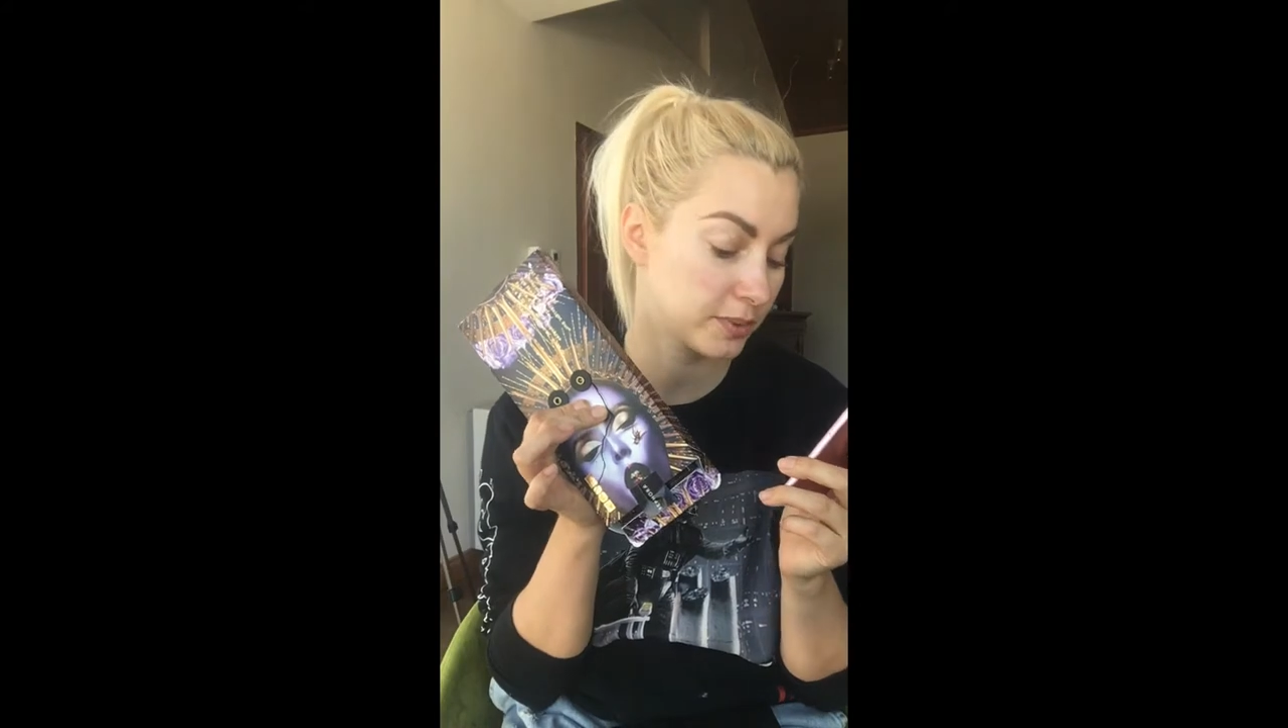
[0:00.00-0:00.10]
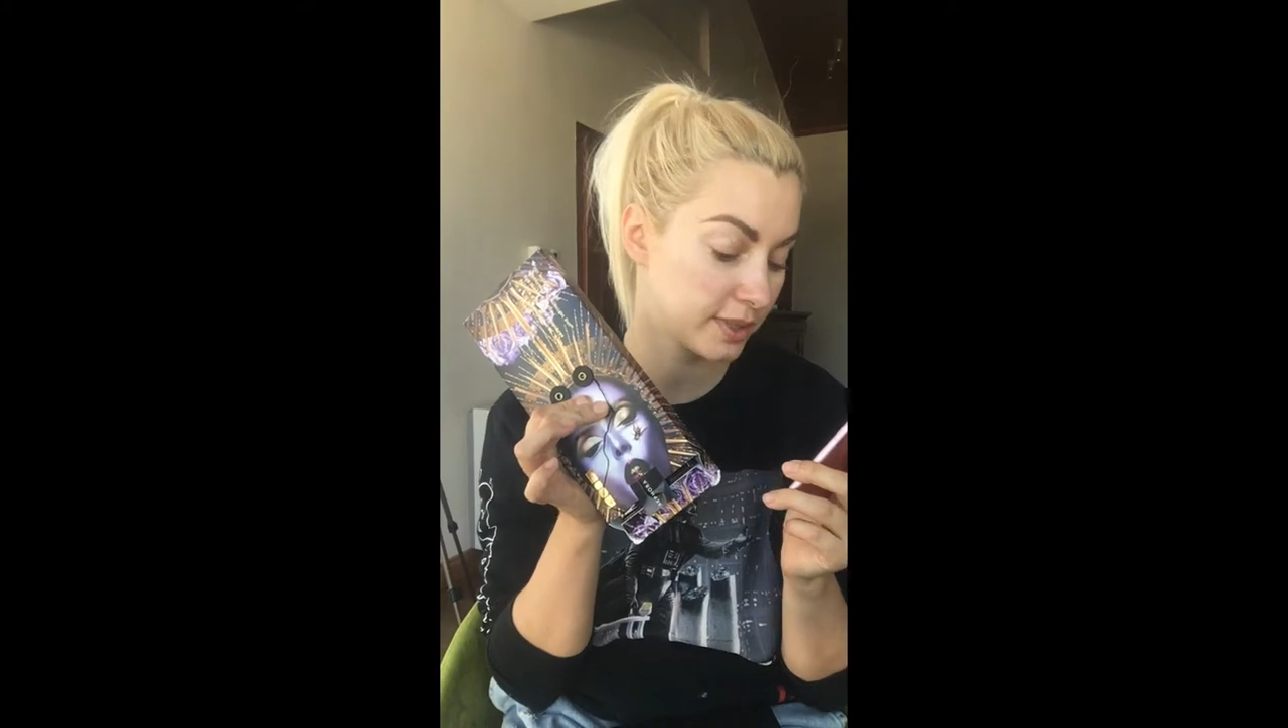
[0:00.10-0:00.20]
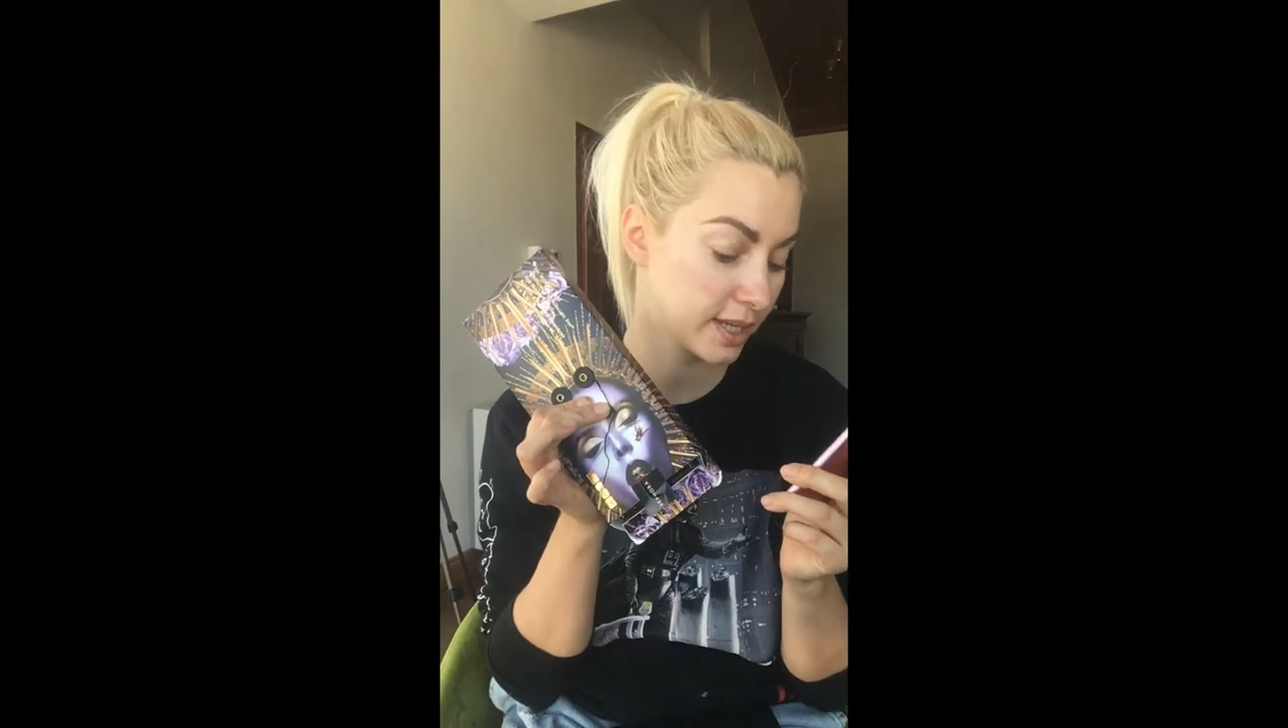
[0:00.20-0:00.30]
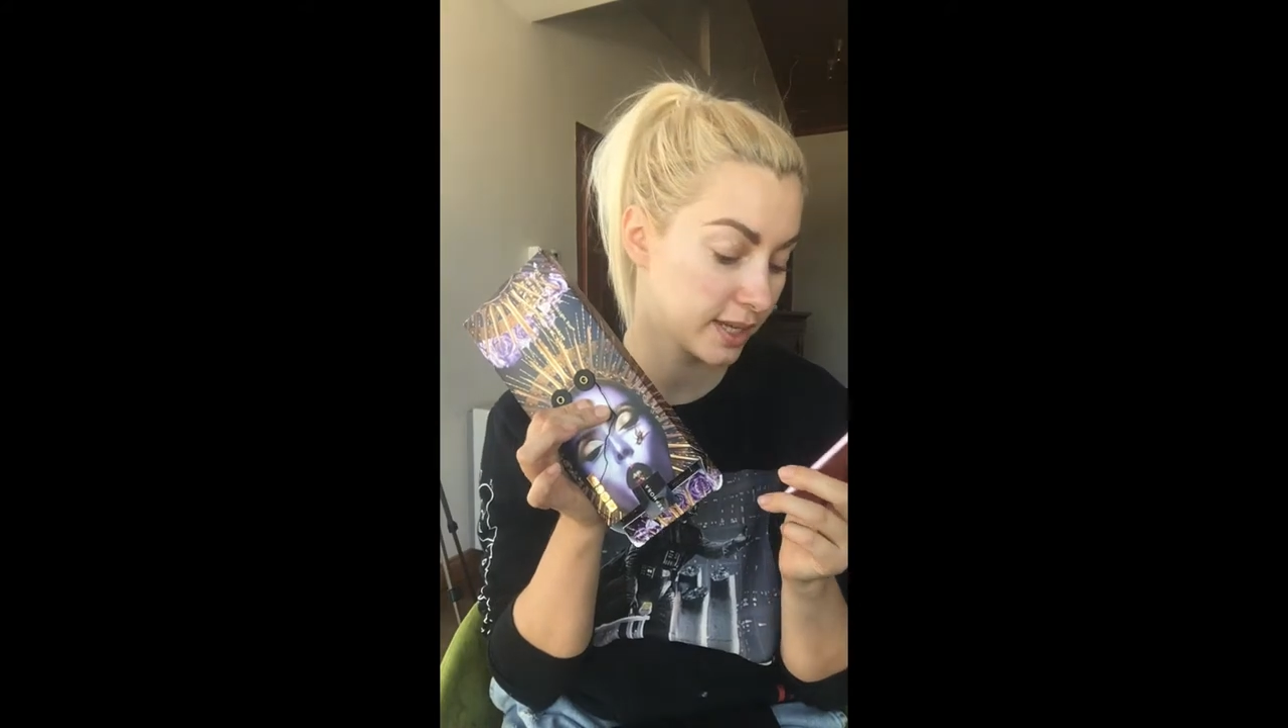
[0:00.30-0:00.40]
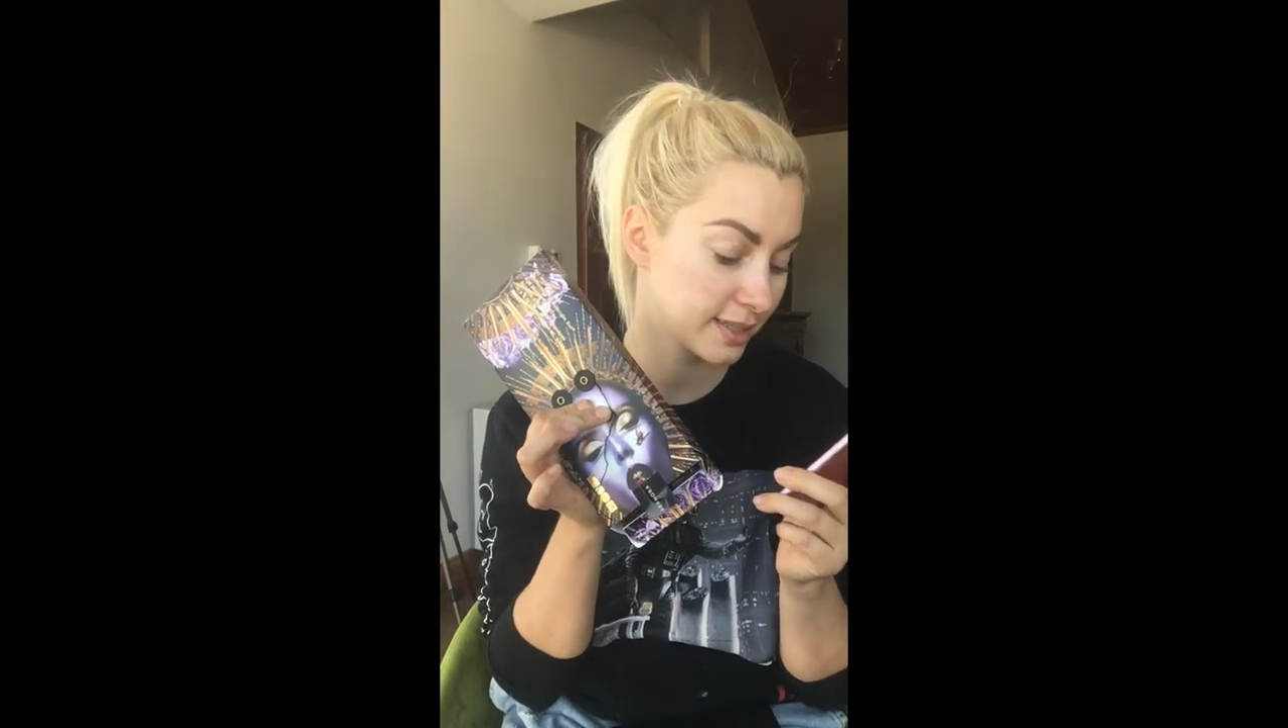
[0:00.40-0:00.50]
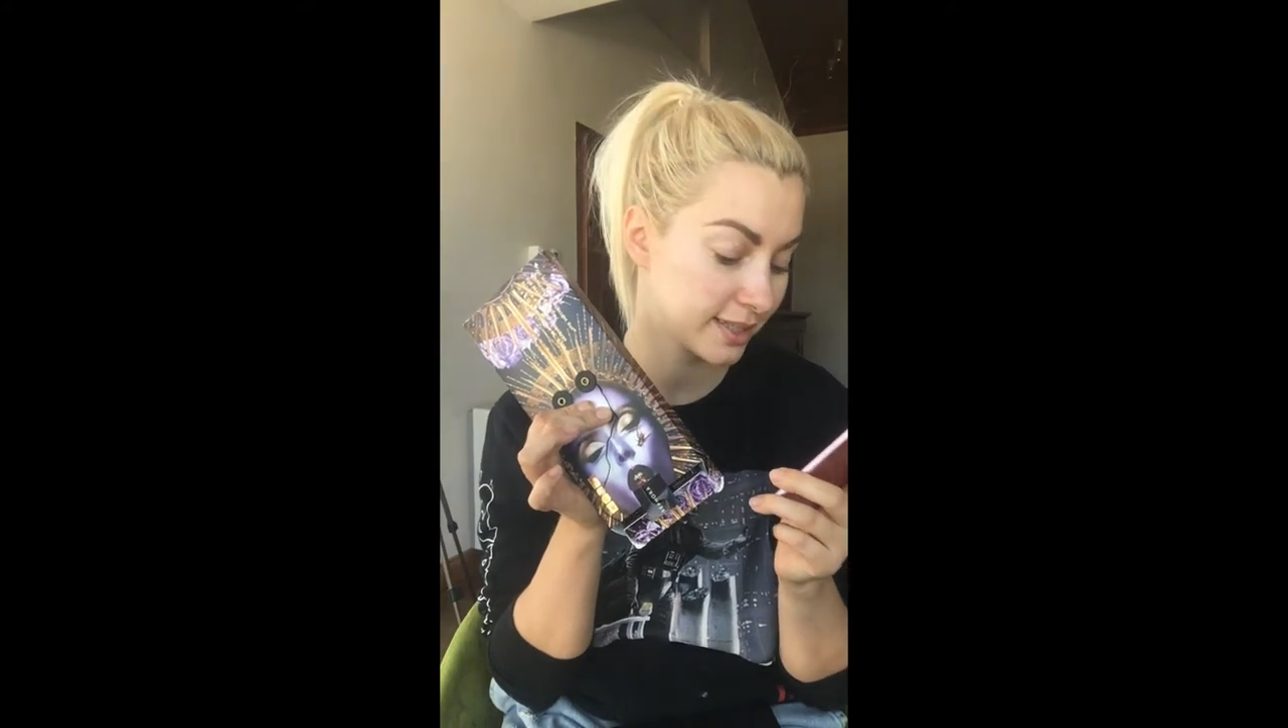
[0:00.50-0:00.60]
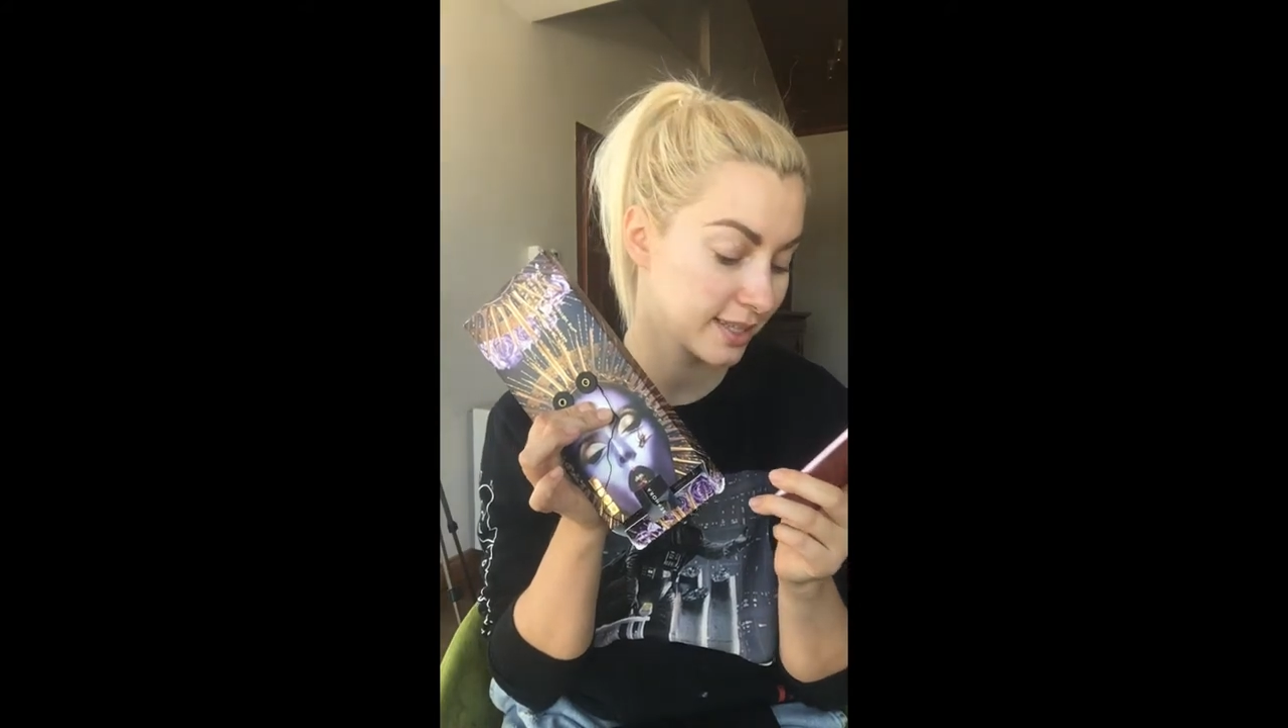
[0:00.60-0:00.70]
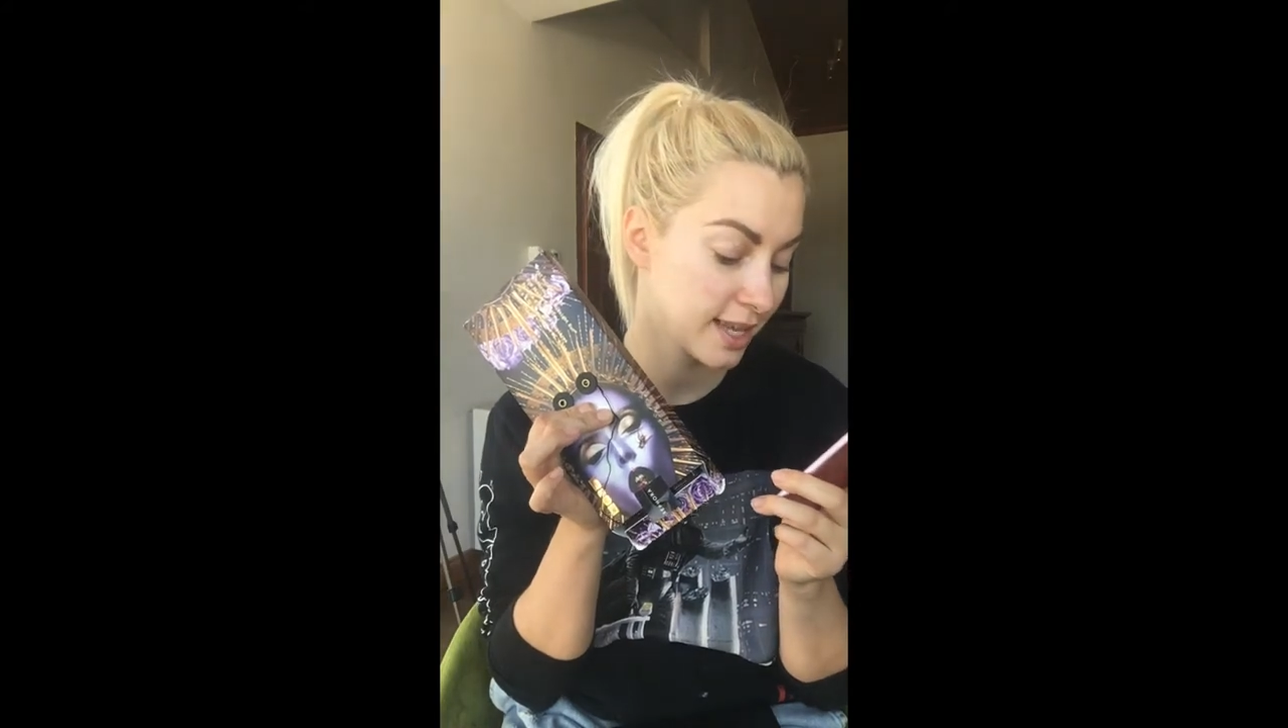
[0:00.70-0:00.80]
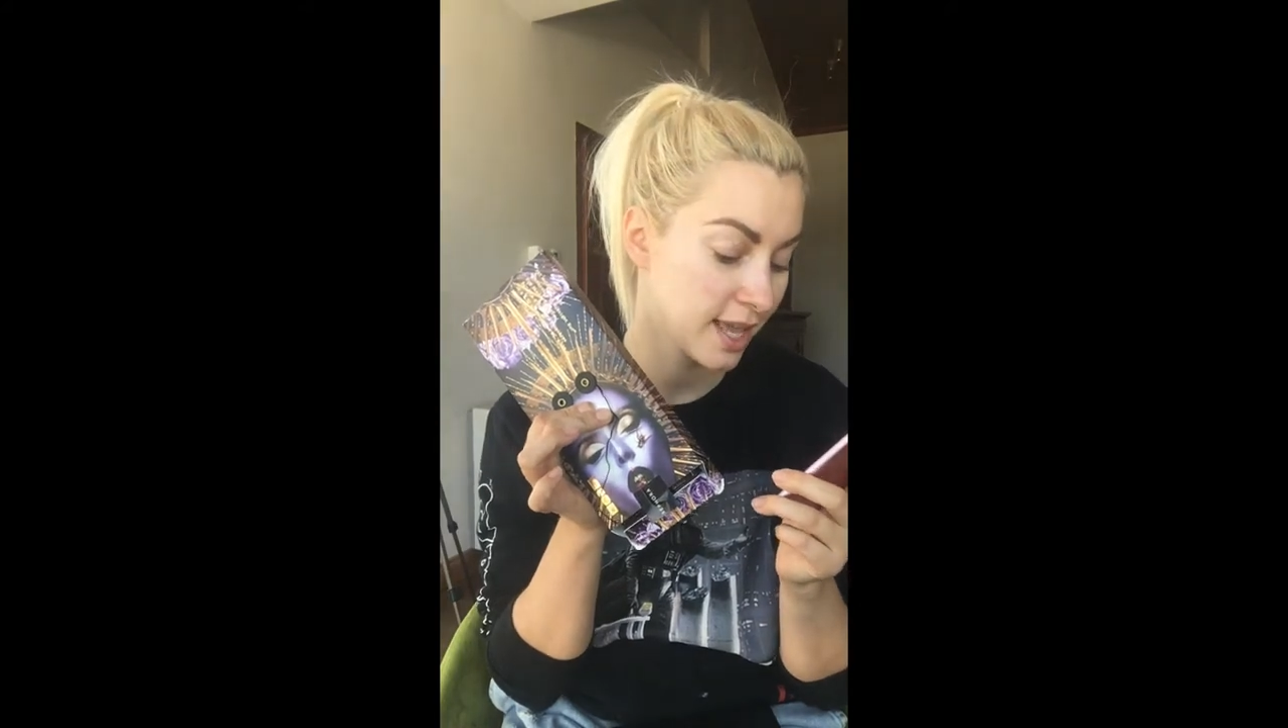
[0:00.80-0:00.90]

6